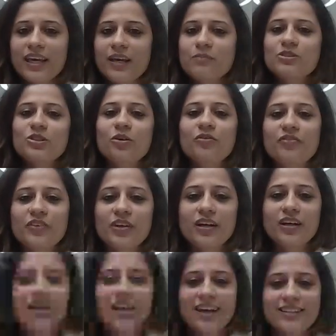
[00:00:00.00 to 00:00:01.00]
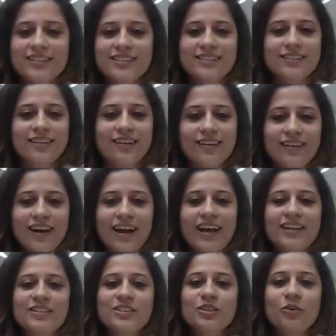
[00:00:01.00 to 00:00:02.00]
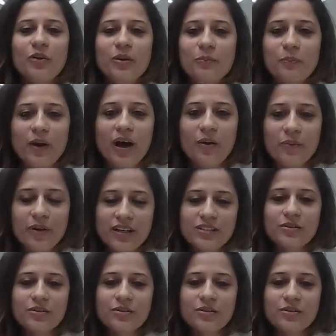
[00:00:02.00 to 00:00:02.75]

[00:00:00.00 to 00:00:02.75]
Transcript: so fearless and so empowered.